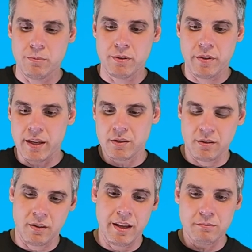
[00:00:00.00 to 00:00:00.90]
in terms of
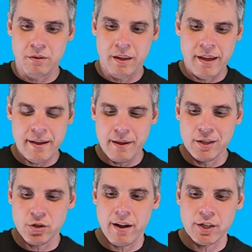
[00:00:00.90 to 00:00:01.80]

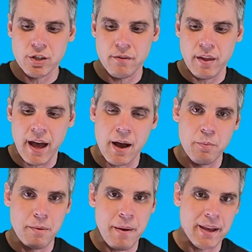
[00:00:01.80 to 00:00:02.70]
the interaction of
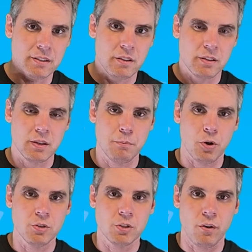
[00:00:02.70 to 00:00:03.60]
the hardware back into the
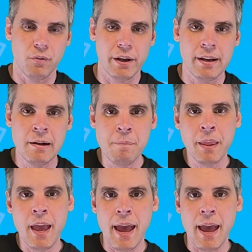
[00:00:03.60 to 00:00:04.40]
SimPro software,